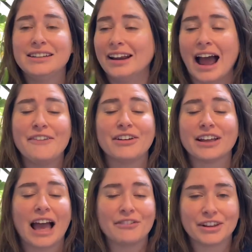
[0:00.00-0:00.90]
I feel
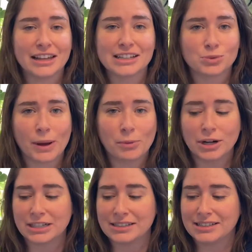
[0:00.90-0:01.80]
like everything is way more
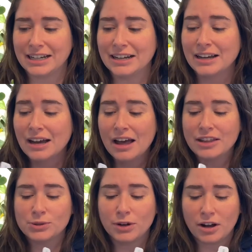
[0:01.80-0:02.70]
dusty.
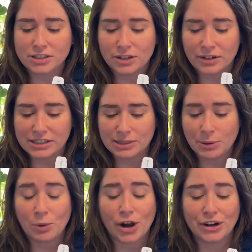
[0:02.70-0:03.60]
This one also needs to be
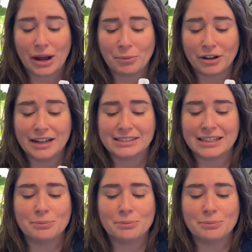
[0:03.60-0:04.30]
watered, I'm realizing.